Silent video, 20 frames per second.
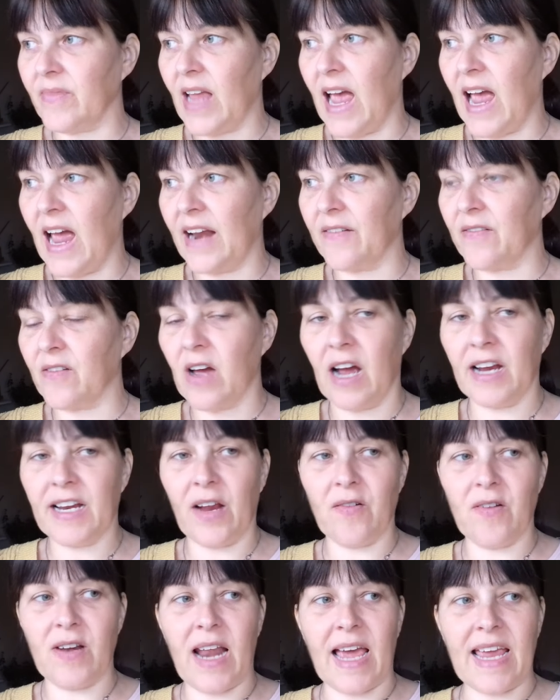And I
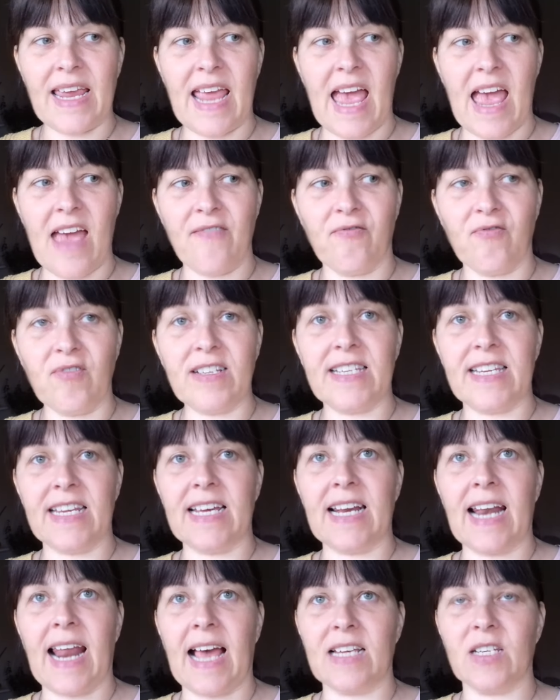don't lay every
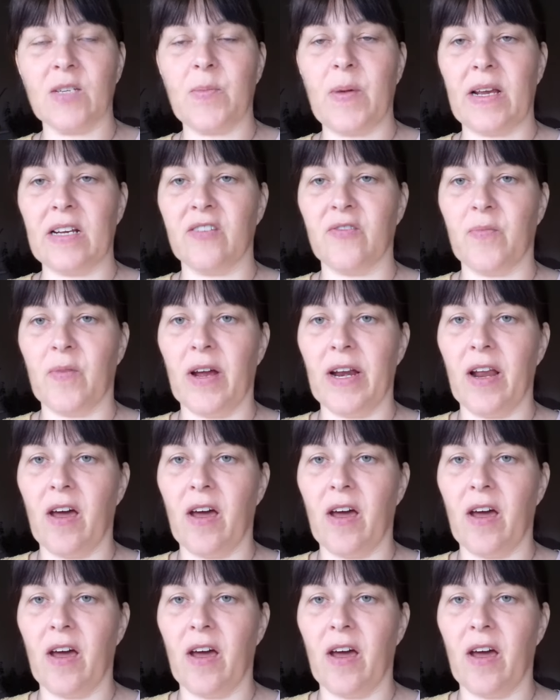single aspect of my